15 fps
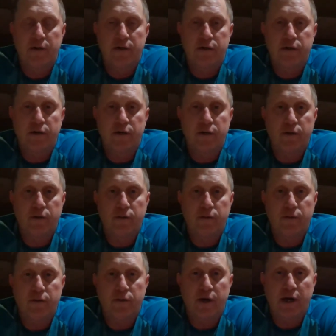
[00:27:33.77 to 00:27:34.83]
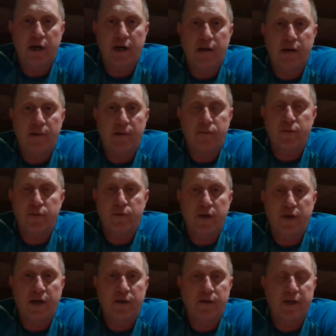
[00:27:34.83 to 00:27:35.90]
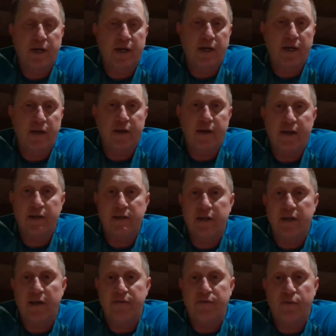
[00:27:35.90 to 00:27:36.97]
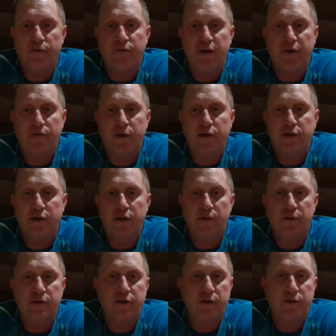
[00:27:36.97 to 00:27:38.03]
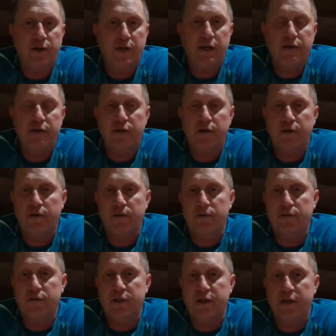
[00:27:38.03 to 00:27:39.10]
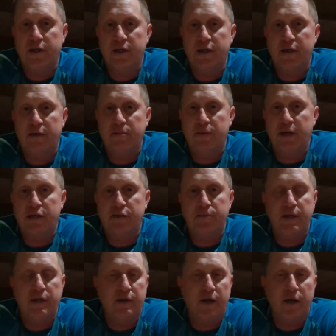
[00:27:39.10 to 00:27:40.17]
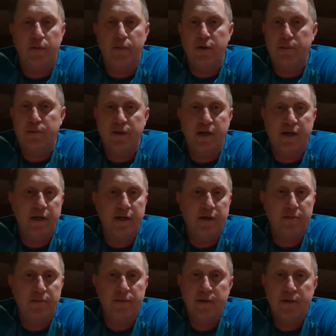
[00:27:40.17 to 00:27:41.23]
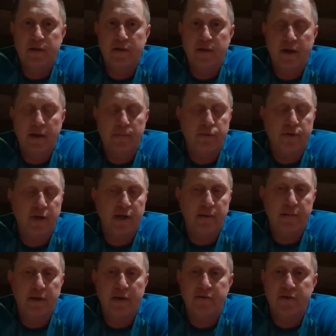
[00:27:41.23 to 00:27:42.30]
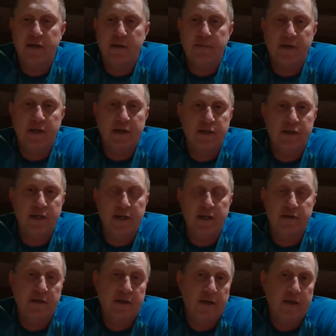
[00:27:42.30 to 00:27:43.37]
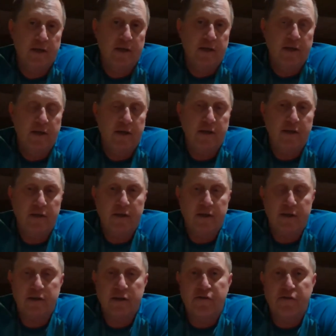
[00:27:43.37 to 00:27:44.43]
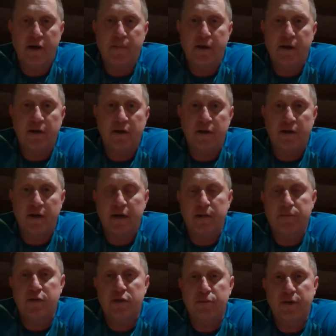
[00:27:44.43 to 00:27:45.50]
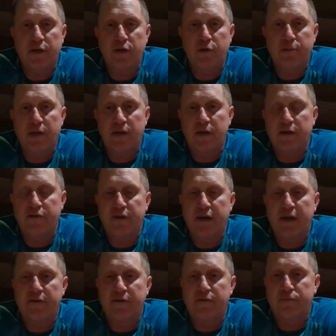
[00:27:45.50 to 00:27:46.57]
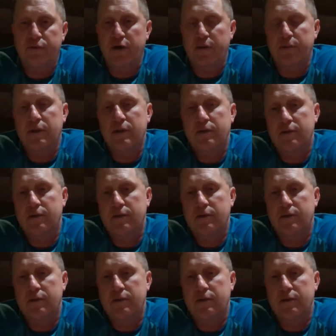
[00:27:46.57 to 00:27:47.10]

So, I'm going to rely on that. And I think I said that 4 or 5 weeks ago. Until he turns and makes me not want to play him, I'm playing him every time I get a chance. And like I said, if I make 10 lineups this week, he'll be in at least 5 of them probably.